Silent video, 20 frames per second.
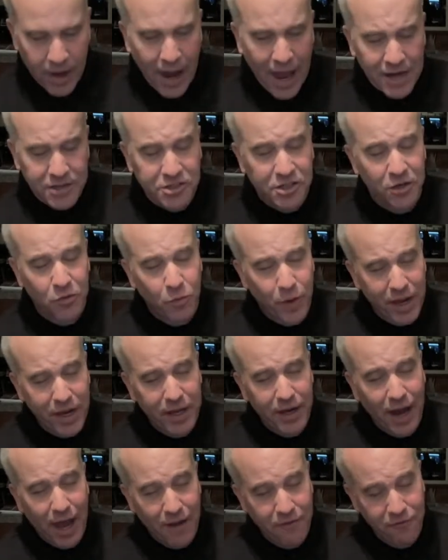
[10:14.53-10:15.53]
And actually, Rick
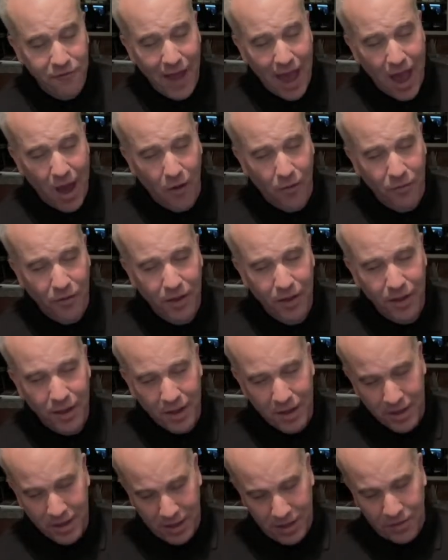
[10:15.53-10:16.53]
and I found
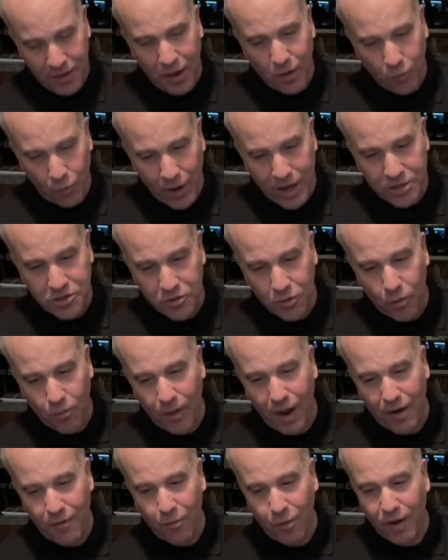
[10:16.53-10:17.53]
the original
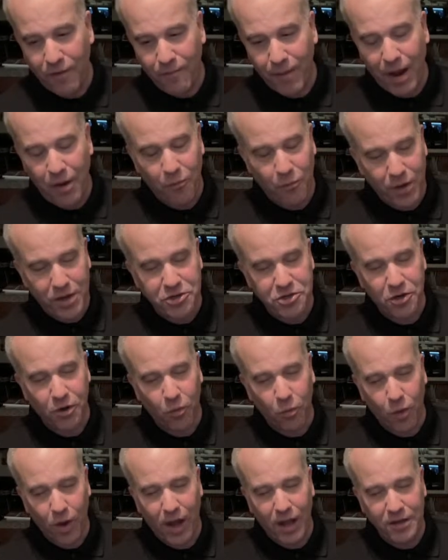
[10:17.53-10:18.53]
one of my
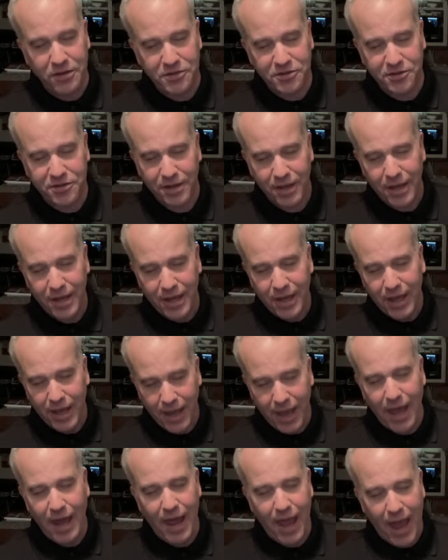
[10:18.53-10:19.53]
original ones
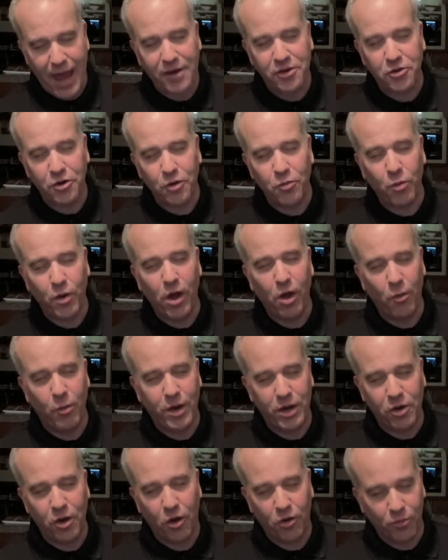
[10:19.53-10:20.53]
at Goodwill.
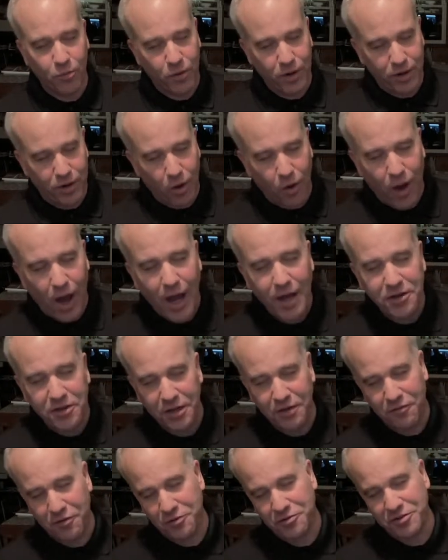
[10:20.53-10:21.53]
We'd go
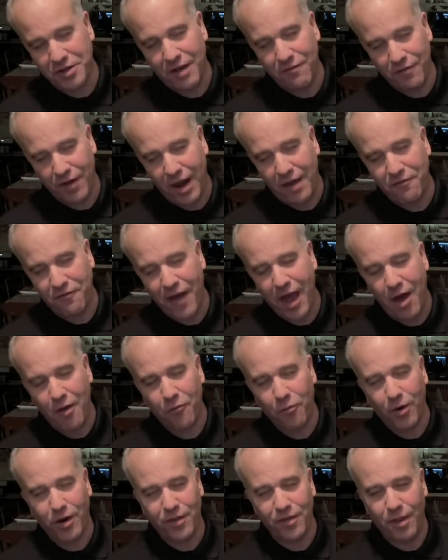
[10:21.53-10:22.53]
hunting for stuff, and I
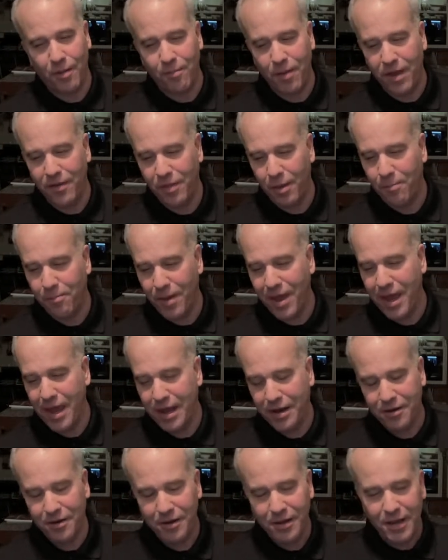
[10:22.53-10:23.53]
found one in the
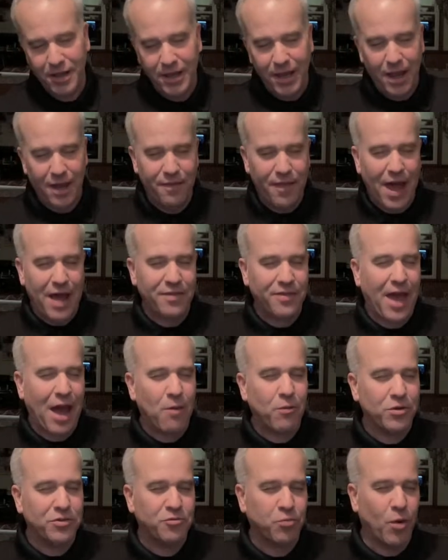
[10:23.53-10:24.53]
bin. And
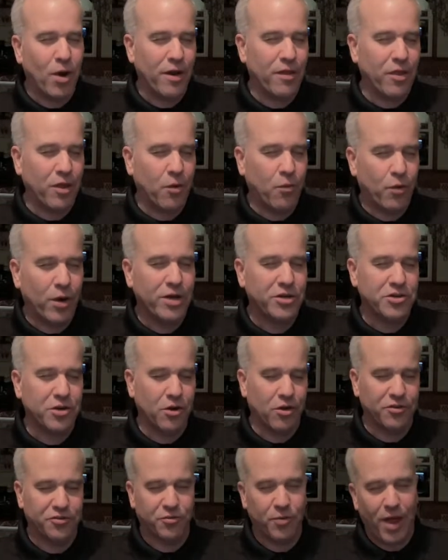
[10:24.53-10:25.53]
that was one of the
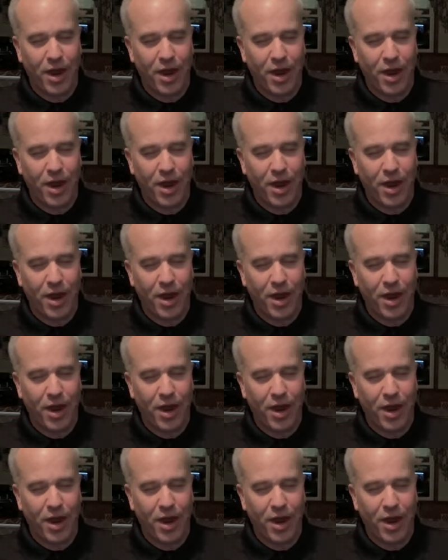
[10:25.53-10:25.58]
originals